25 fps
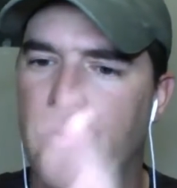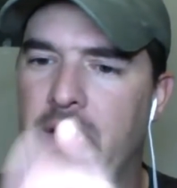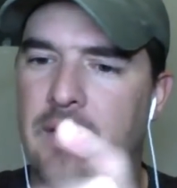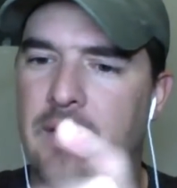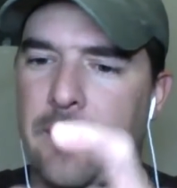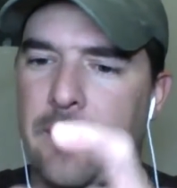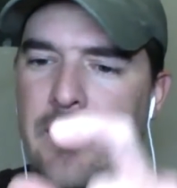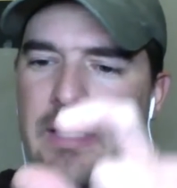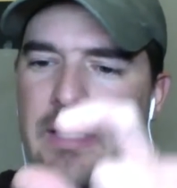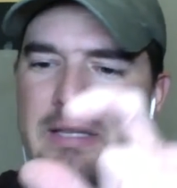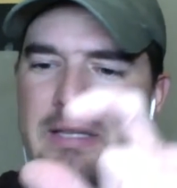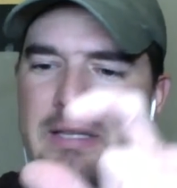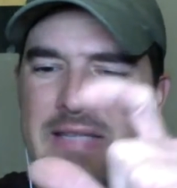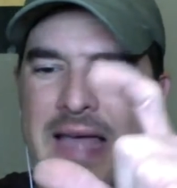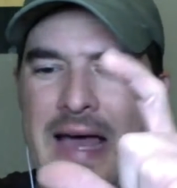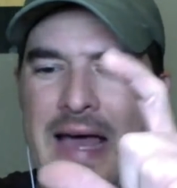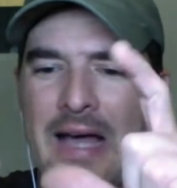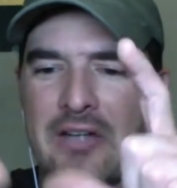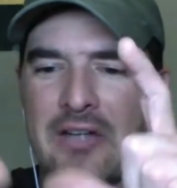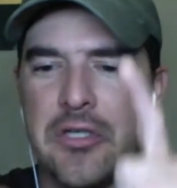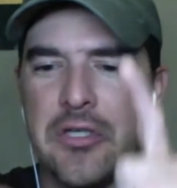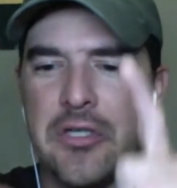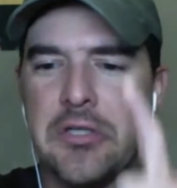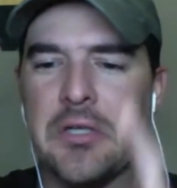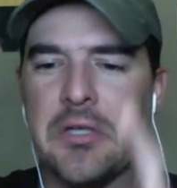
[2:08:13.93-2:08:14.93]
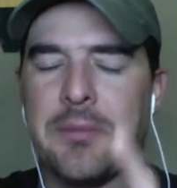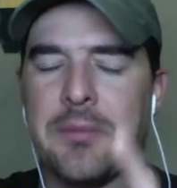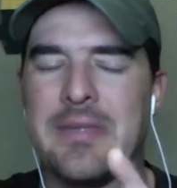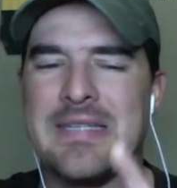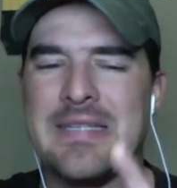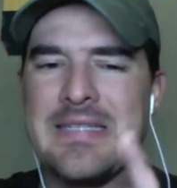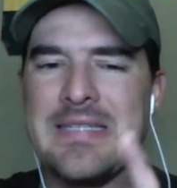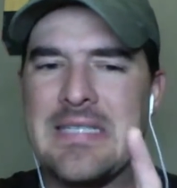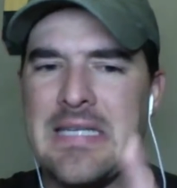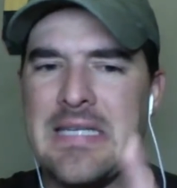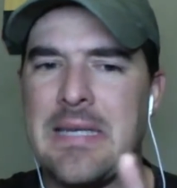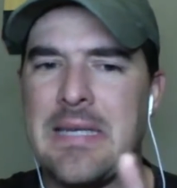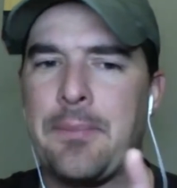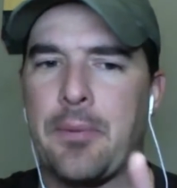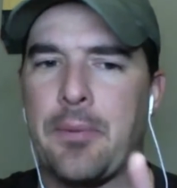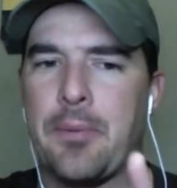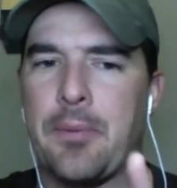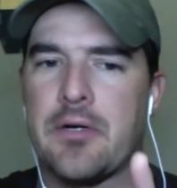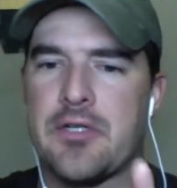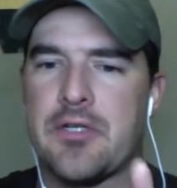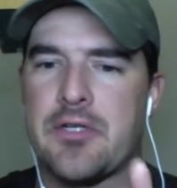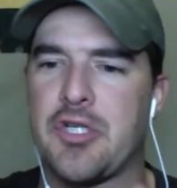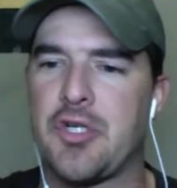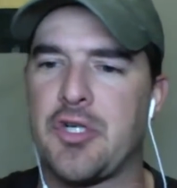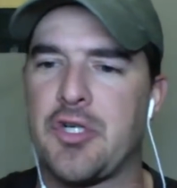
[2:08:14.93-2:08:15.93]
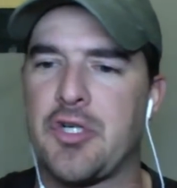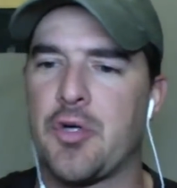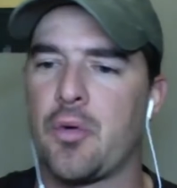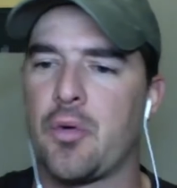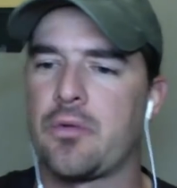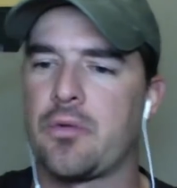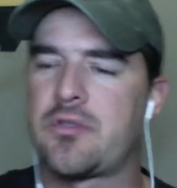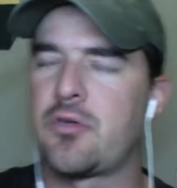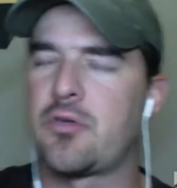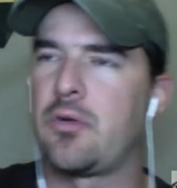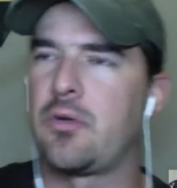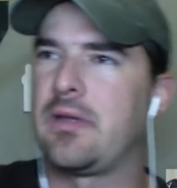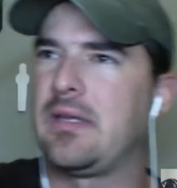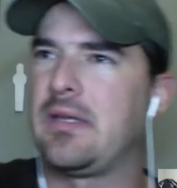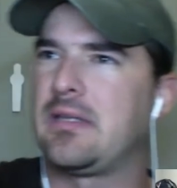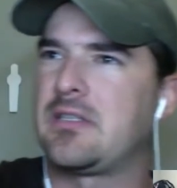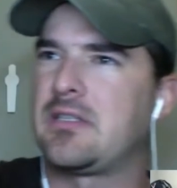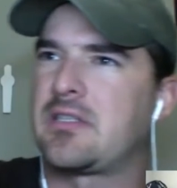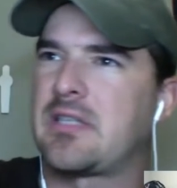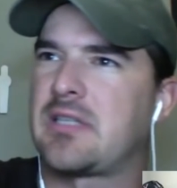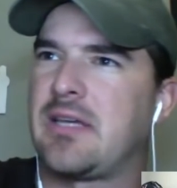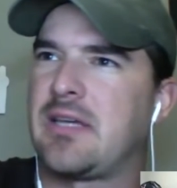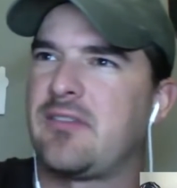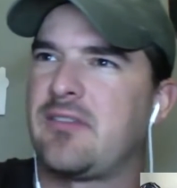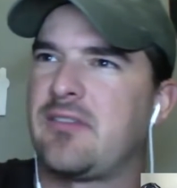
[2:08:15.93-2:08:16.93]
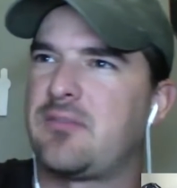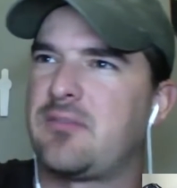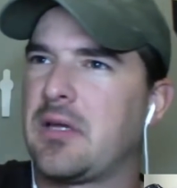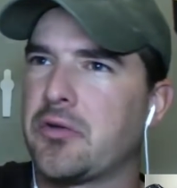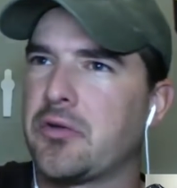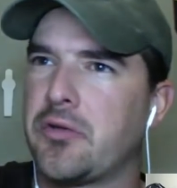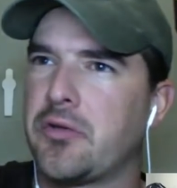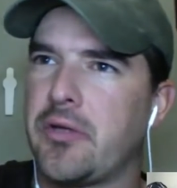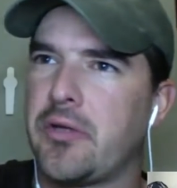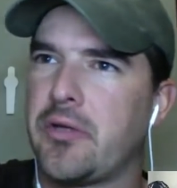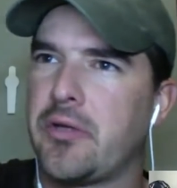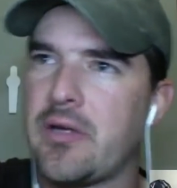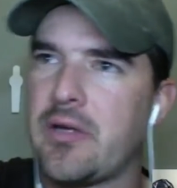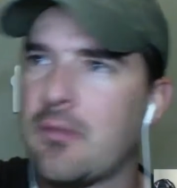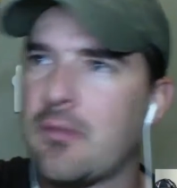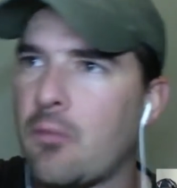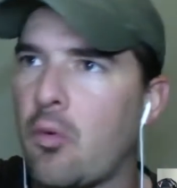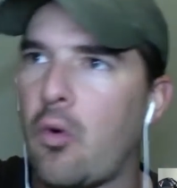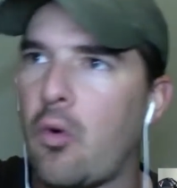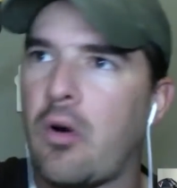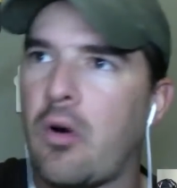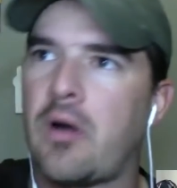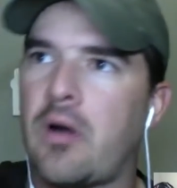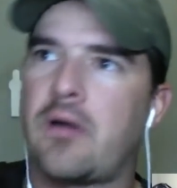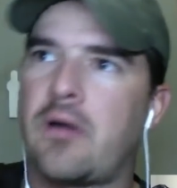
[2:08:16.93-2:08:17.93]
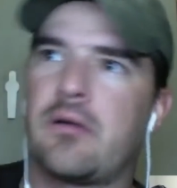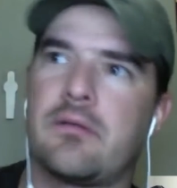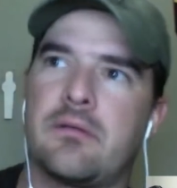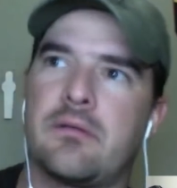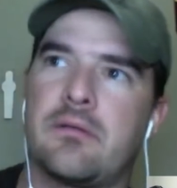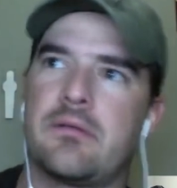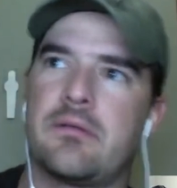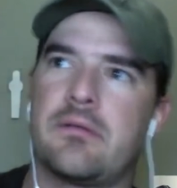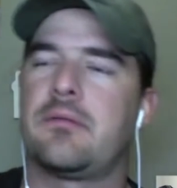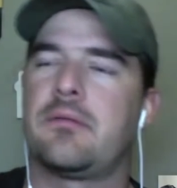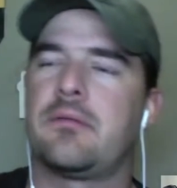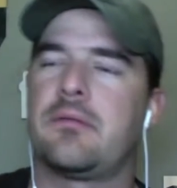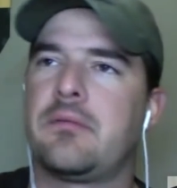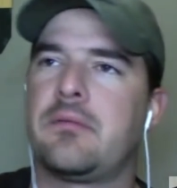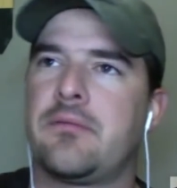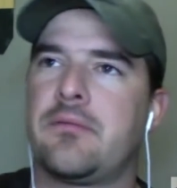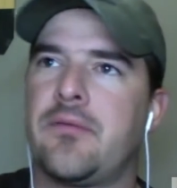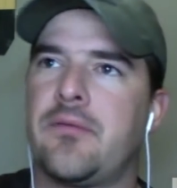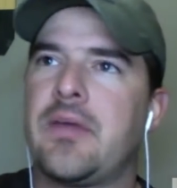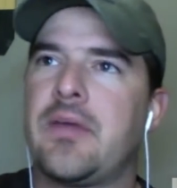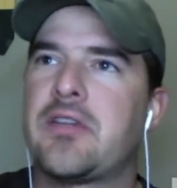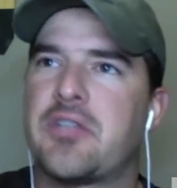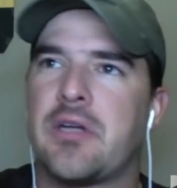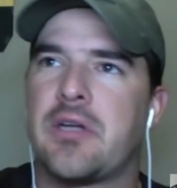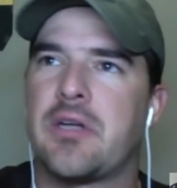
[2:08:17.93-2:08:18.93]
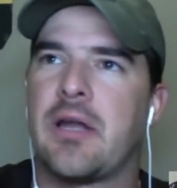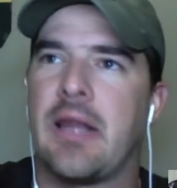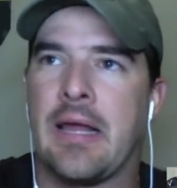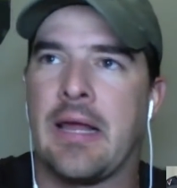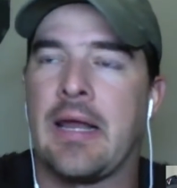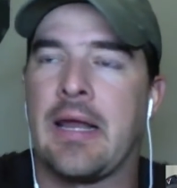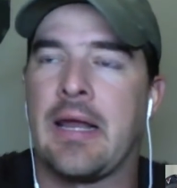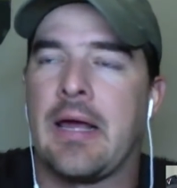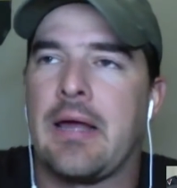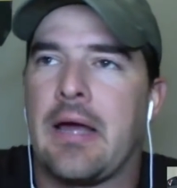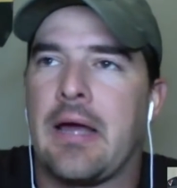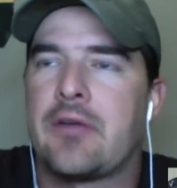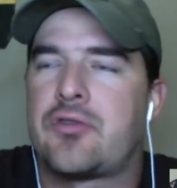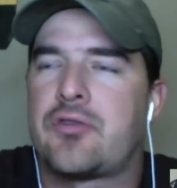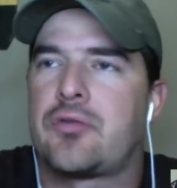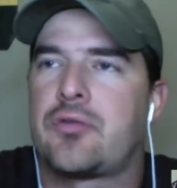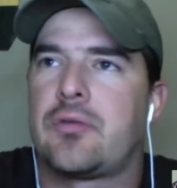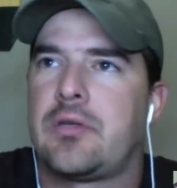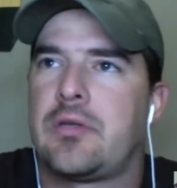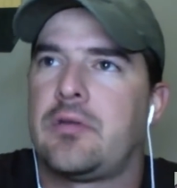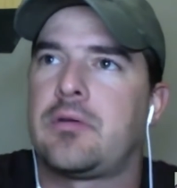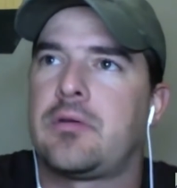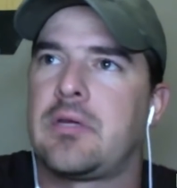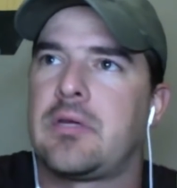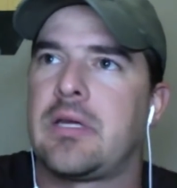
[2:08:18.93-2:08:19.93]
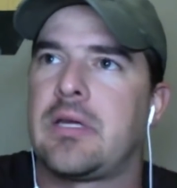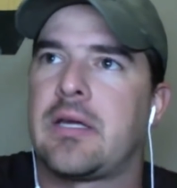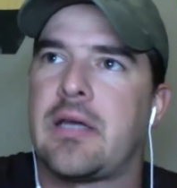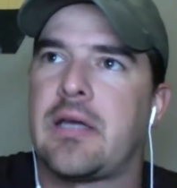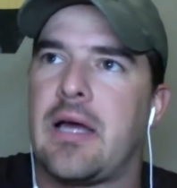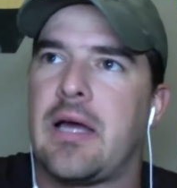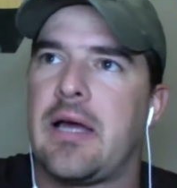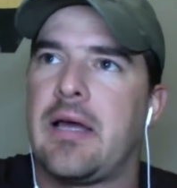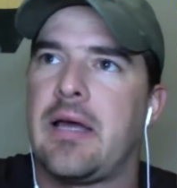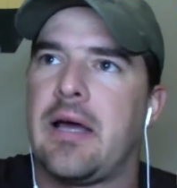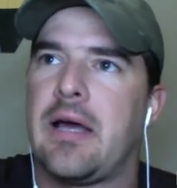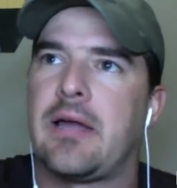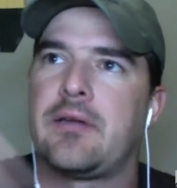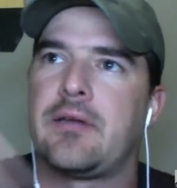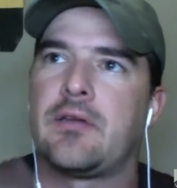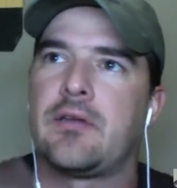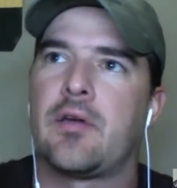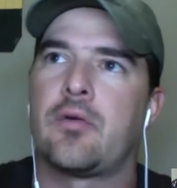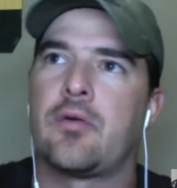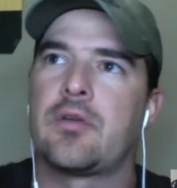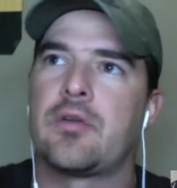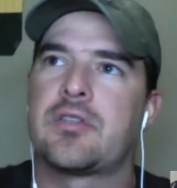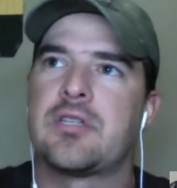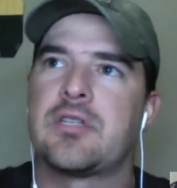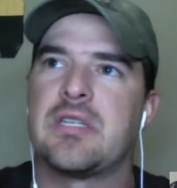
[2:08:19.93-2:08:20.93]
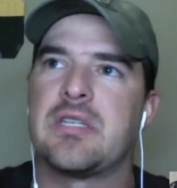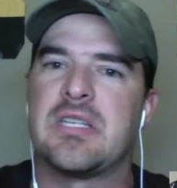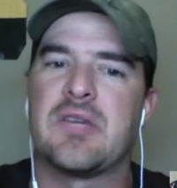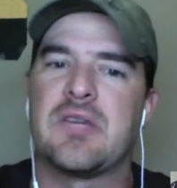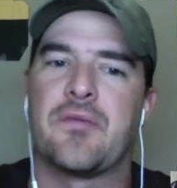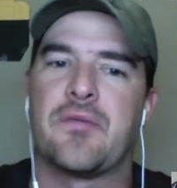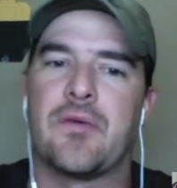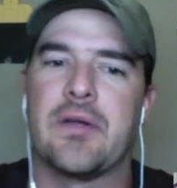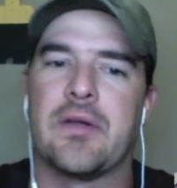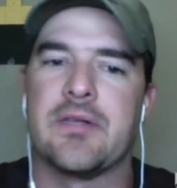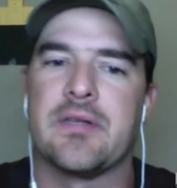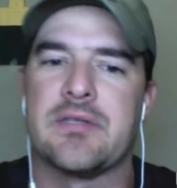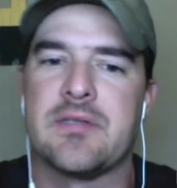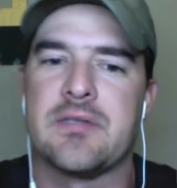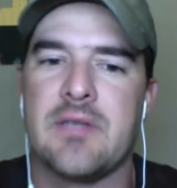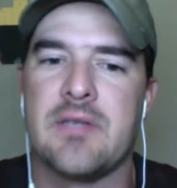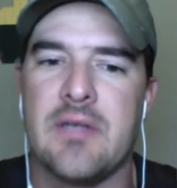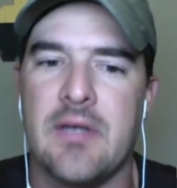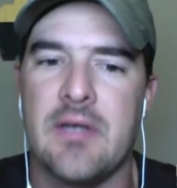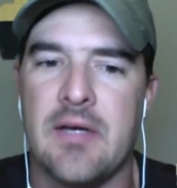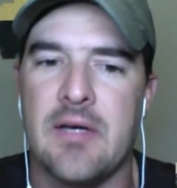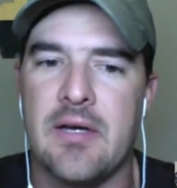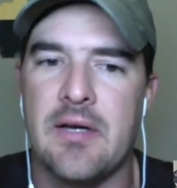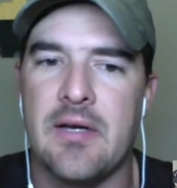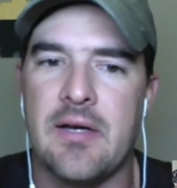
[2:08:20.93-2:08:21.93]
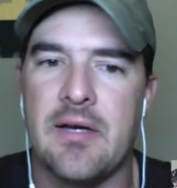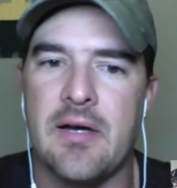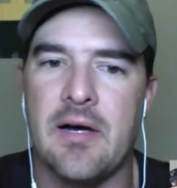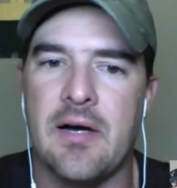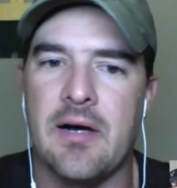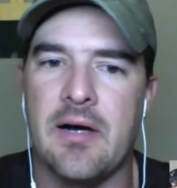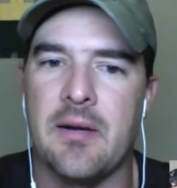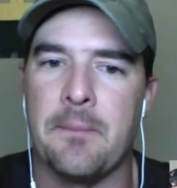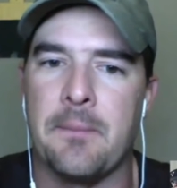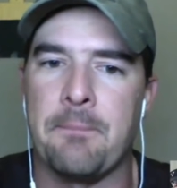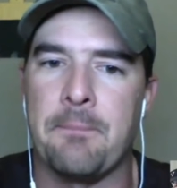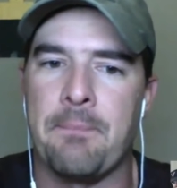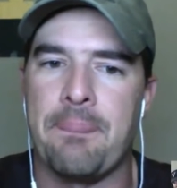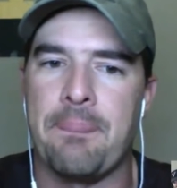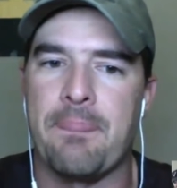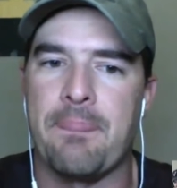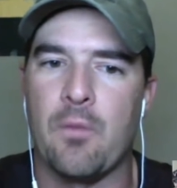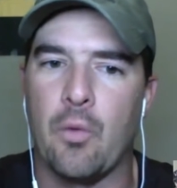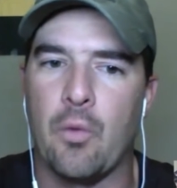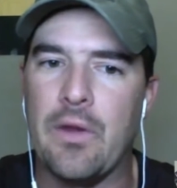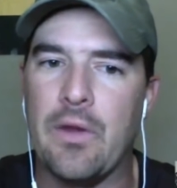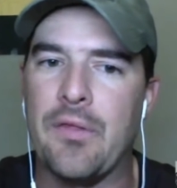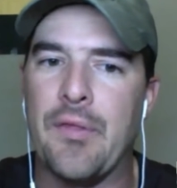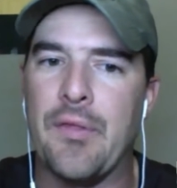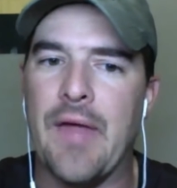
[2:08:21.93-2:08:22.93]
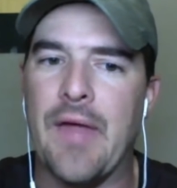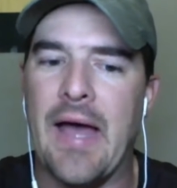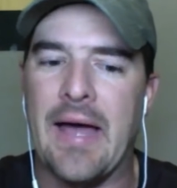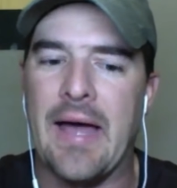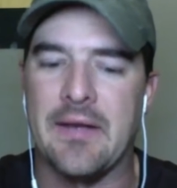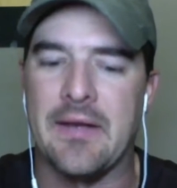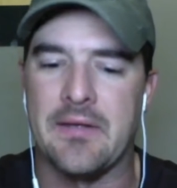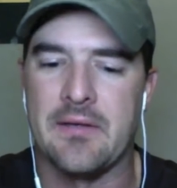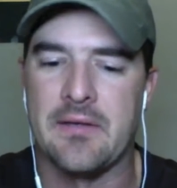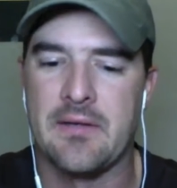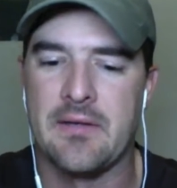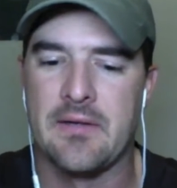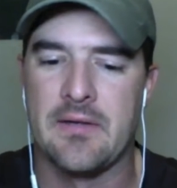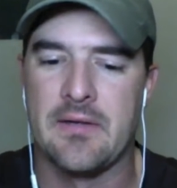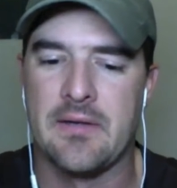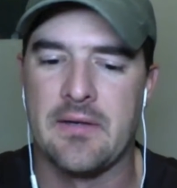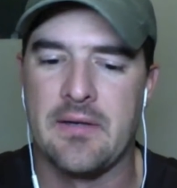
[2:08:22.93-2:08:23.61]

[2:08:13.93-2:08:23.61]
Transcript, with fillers: rear, but it's actually a little bit deeper too. So it, just gives me a little more vision, and I, I truly do think I, I notice a difference um, with that